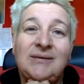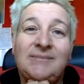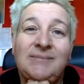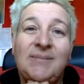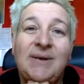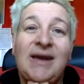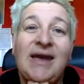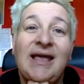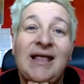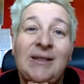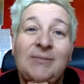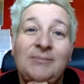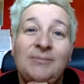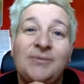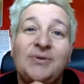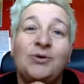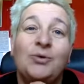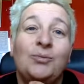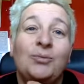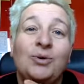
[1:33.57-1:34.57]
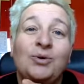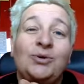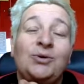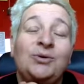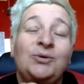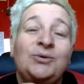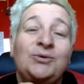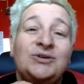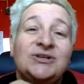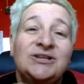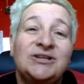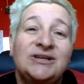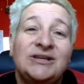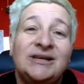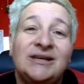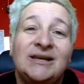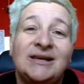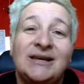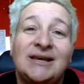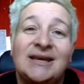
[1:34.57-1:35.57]
help your mood
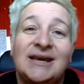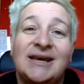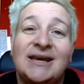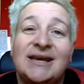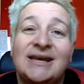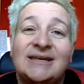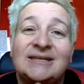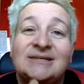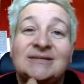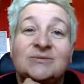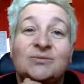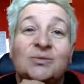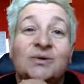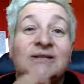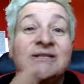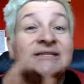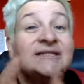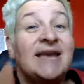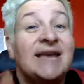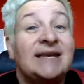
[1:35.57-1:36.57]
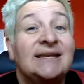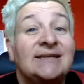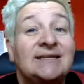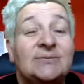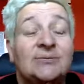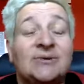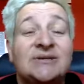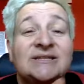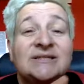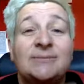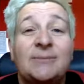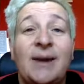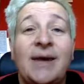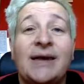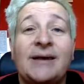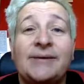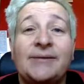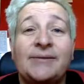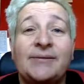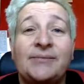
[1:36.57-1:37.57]
is with scent, with
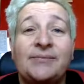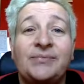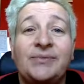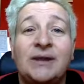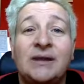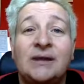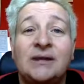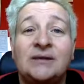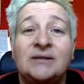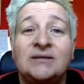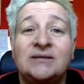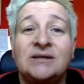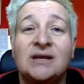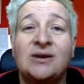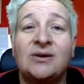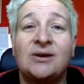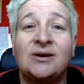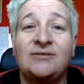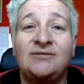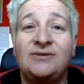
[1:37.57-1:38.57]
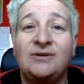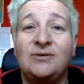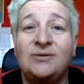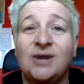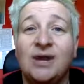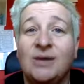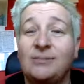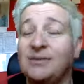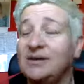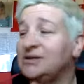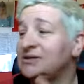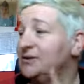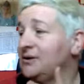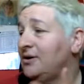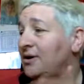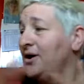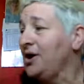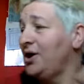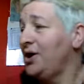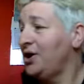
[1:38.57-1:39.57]
smell. So, if you come into
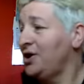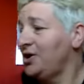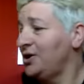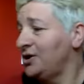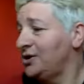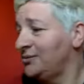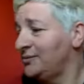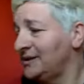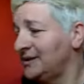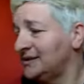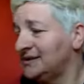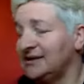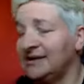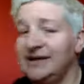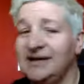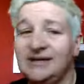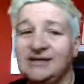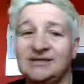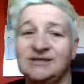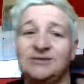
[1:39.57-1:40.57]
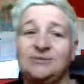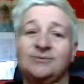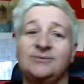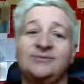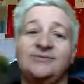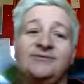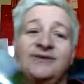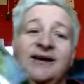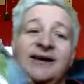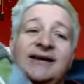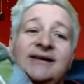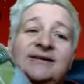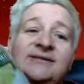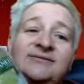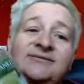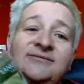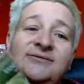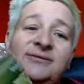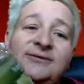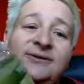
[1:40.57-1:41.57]
our home these days, you will find
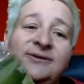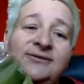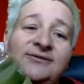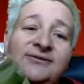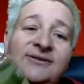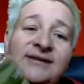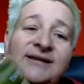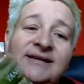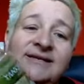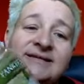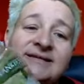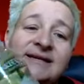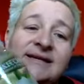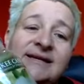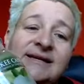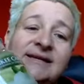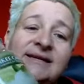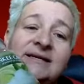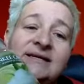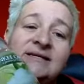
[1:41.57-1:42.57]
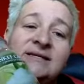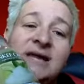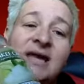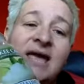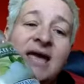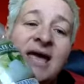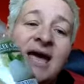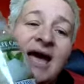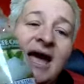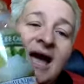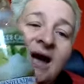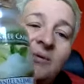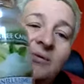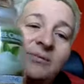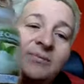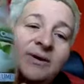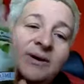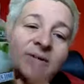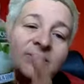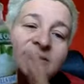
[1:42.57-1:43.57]
it full of these guys. I
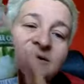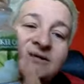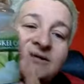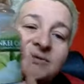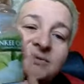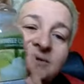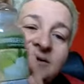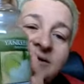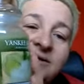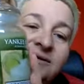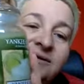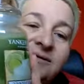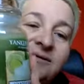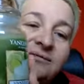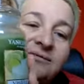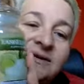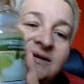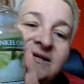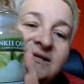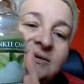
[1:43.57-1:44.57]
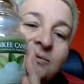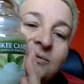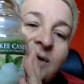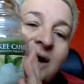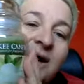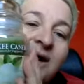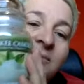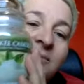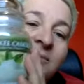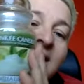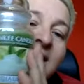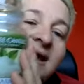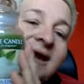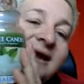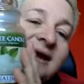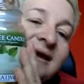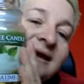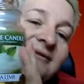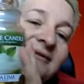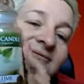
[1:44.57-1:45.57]
will be honest with you, the reason why we
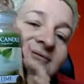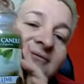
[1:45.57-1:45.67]
have